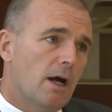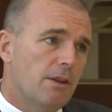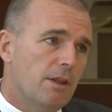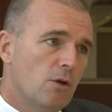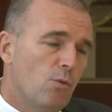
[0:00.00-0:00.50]
I
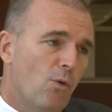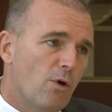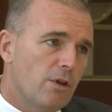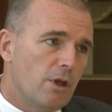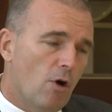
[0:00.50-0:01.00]
think
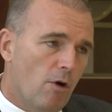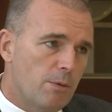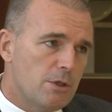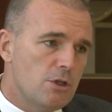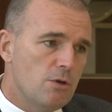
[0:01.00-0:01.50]
what the
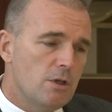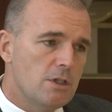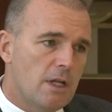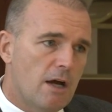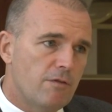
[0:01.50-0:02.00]

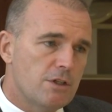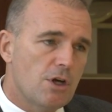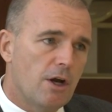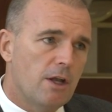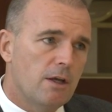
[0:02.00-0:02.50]
opportunity now for
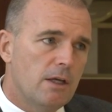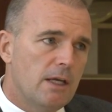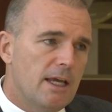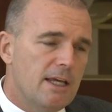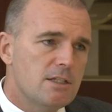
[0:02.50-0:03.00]
China
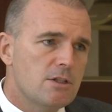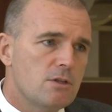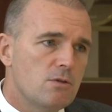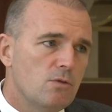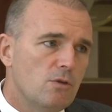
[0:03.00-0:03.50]
is
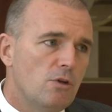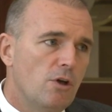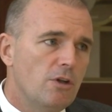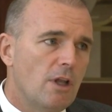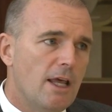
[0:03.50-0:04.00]
to
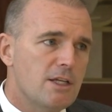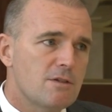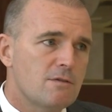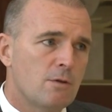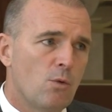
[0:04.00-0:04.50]
learn the
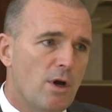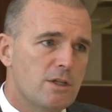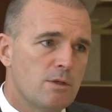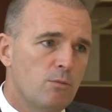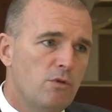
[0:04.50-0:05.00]
lessons from the
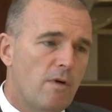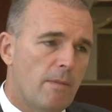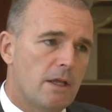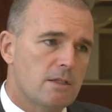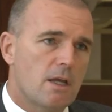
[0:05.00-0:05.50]
West to move
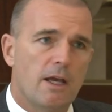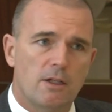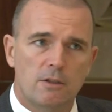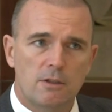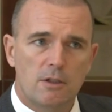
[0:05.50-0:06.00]
up that
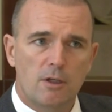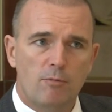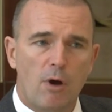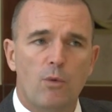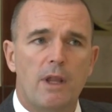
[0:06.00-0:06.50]
scale,
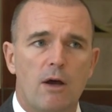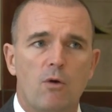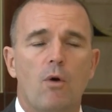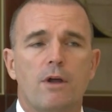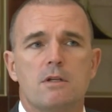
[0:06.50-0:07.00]
but
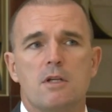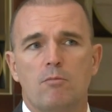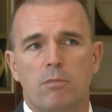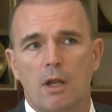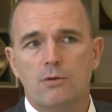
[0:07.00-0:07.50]
without quite the
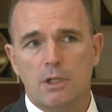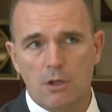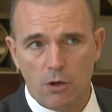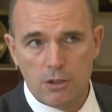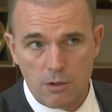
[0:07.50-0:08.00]
same bloated
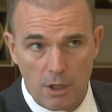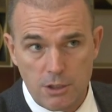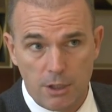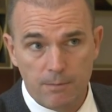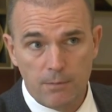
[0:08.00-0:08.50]
cost
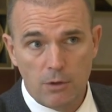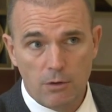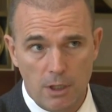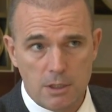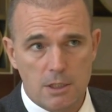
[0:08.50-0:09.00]
structure
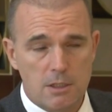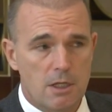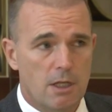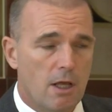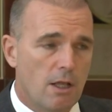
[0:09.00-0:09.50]
that
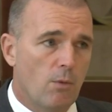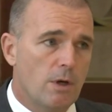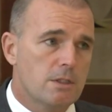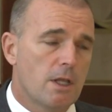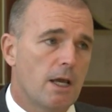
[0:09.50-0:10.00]
exists in the
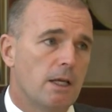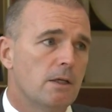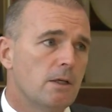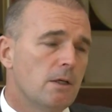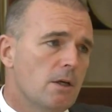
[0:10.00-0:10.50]
West today.
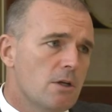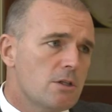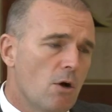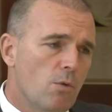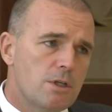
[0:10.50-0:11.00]

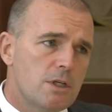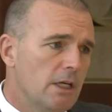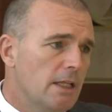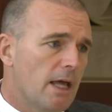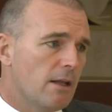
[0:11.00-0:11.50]
So we're
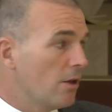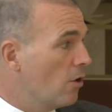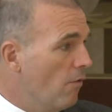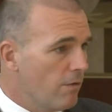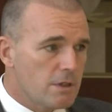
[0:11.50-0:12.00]
seeing that at the
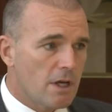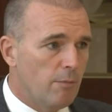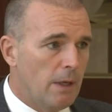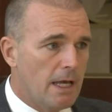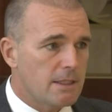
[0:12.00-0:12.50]
conference
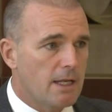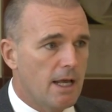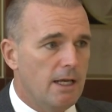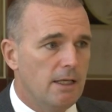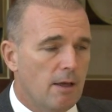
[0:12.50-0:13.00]
I've been at
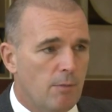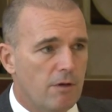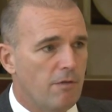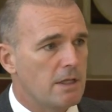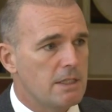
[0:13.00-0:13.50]
today. I mean,
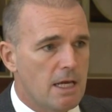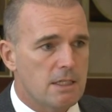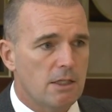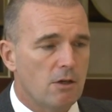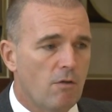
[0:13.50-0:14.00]
a
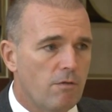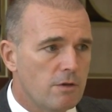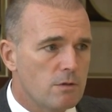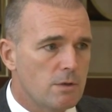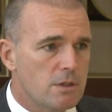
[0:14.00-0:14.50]
fantastic
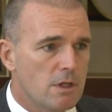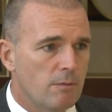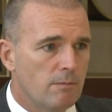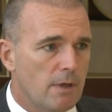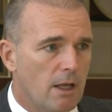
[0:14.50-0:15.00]
conference with
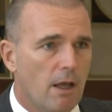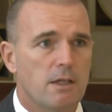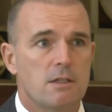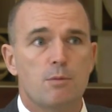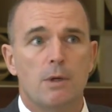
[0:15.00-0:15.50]
some
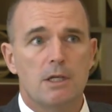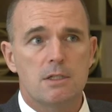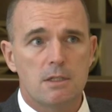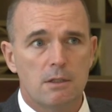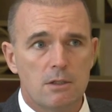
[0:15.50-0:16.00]
enlightened
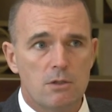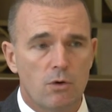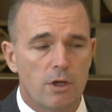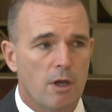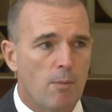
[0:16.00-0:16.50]
speakers
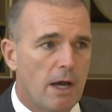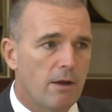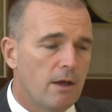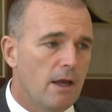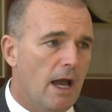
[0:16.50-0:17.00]
talking
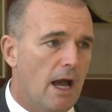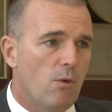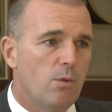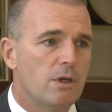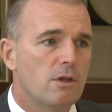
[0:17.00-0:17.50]
about
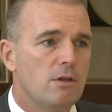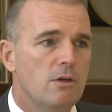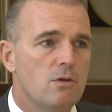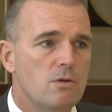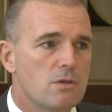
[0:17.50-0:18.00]
how we can
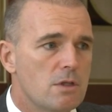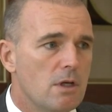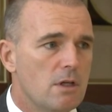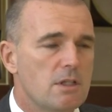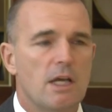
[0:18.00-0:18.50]
use
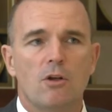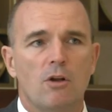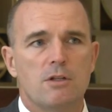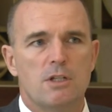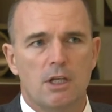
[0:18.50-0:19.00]

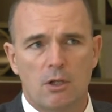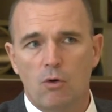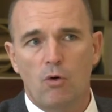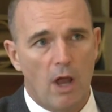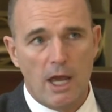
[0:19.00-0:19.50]
technology in
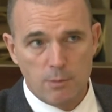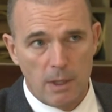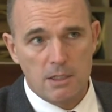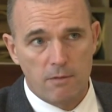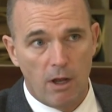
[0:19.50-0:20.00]
all
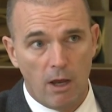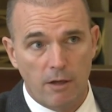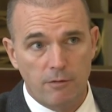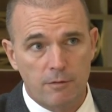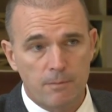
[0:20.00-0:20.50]
aspects of our
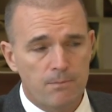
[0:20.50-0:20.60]
life.